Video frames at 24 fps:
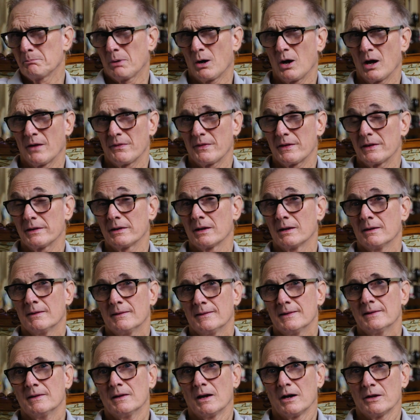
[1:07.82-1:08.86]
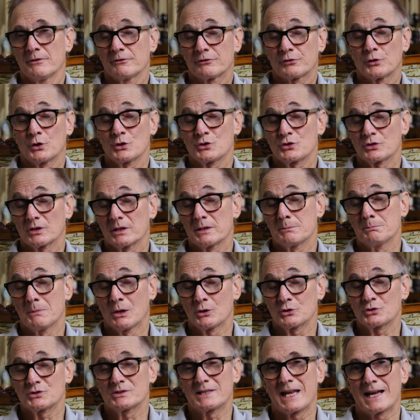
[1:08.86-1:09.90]
bond that unfortunately
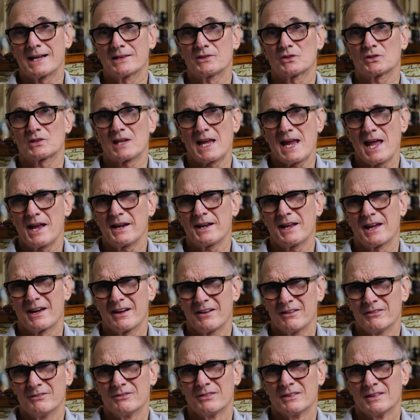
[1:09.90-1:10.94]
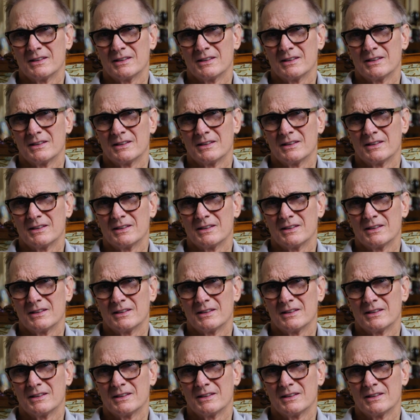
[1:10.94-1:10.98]
most dads can't have.